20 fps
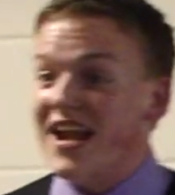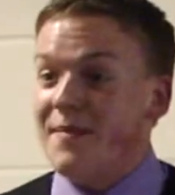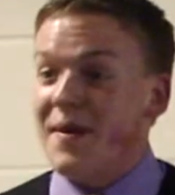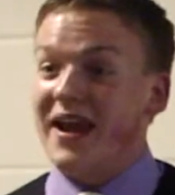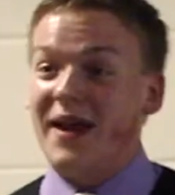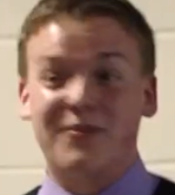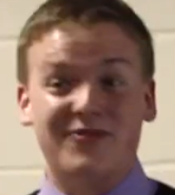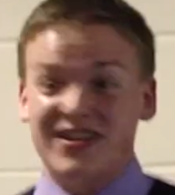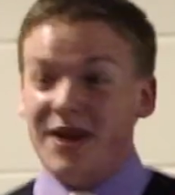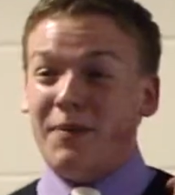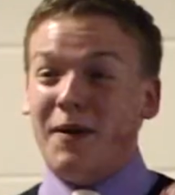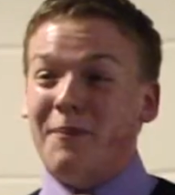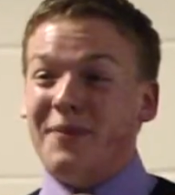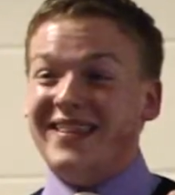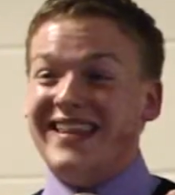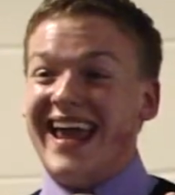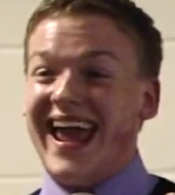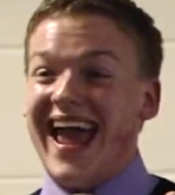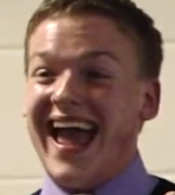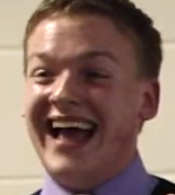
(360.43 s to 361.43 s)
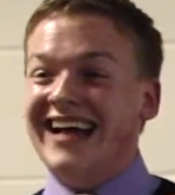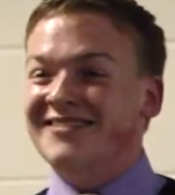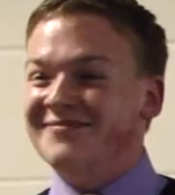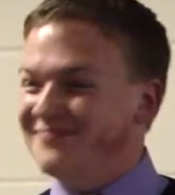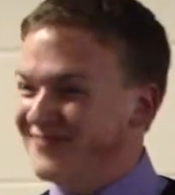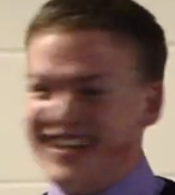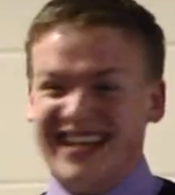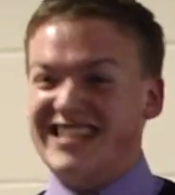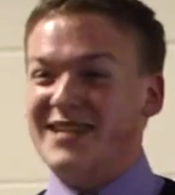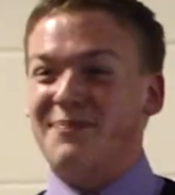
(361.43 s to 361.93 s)
to make them jump up in the air
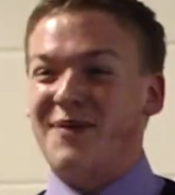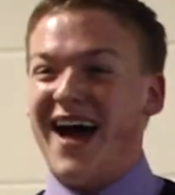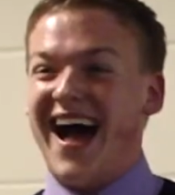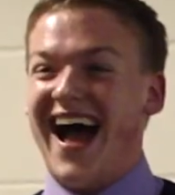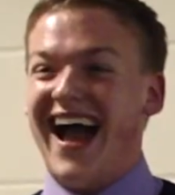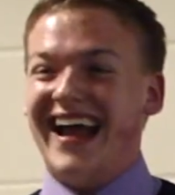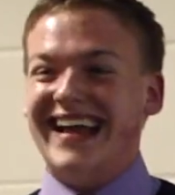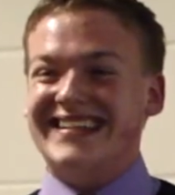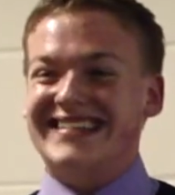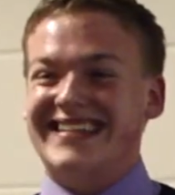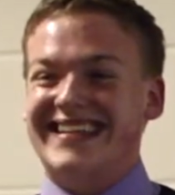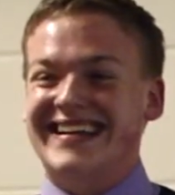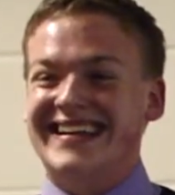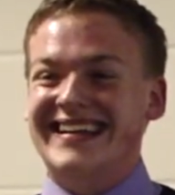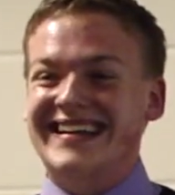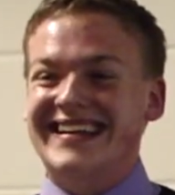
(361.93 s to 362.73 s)
gets a prize.